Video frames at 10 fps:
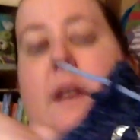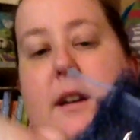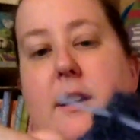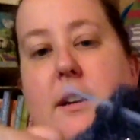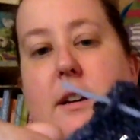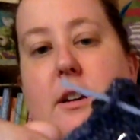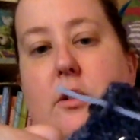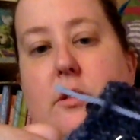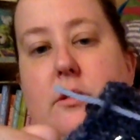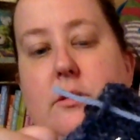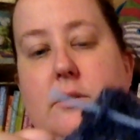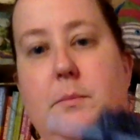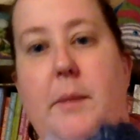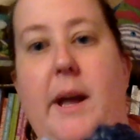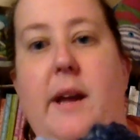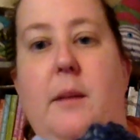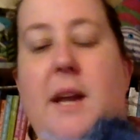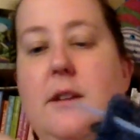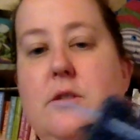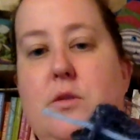a Pey
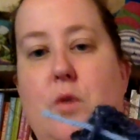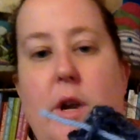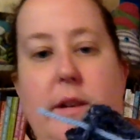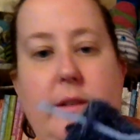Peyton's Croix